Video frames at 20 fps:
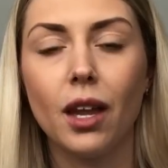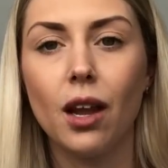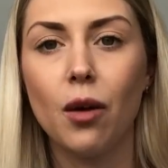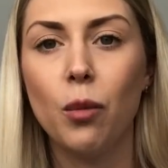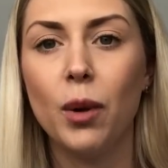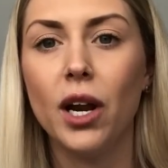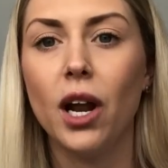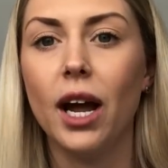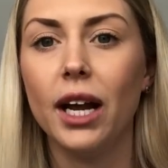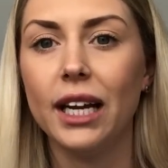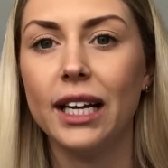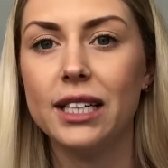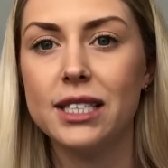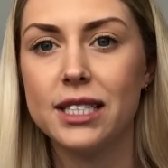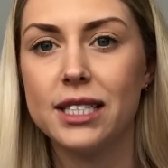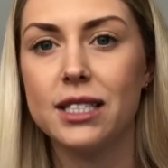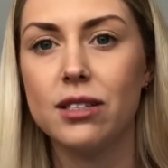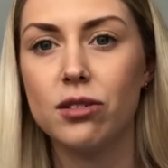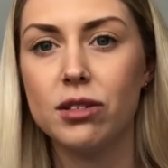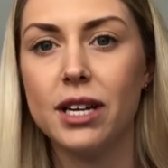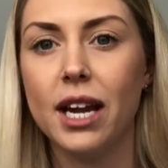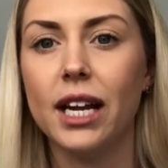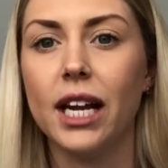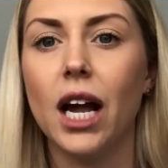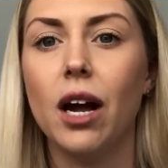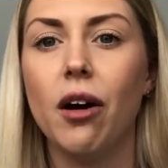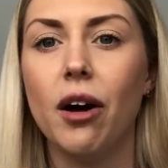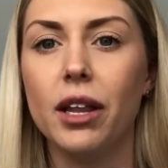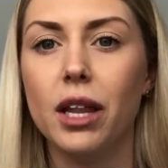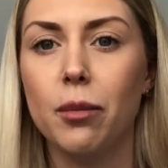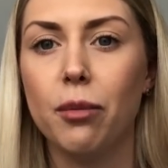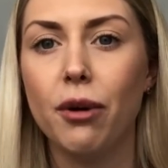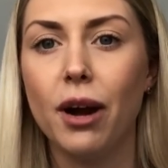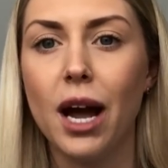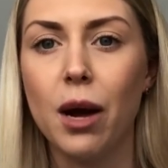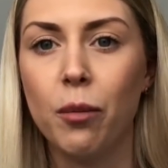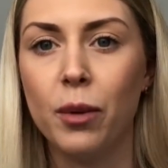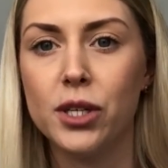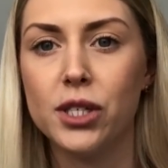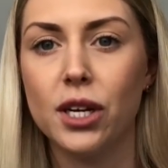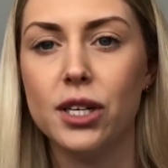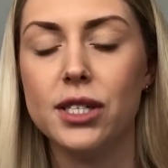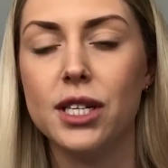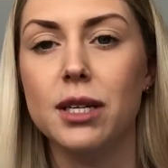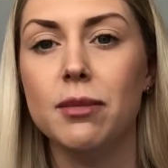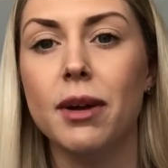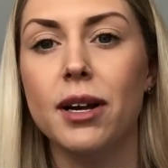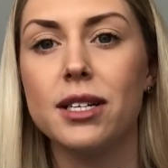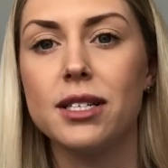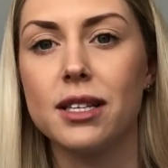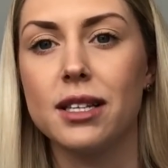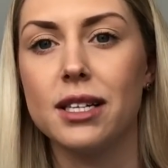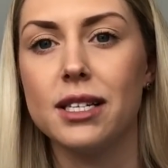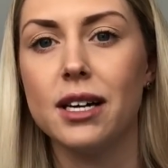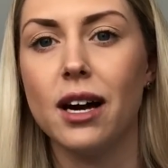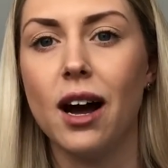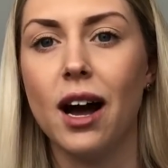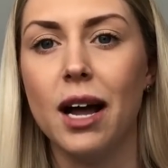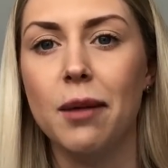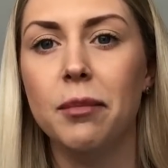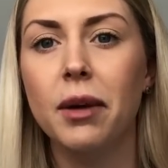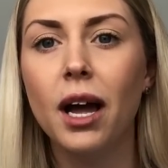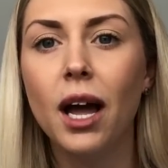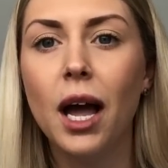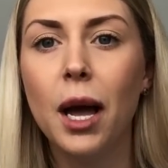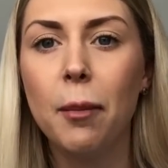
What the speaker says: when I still take her out in the pram, which I do most of the time,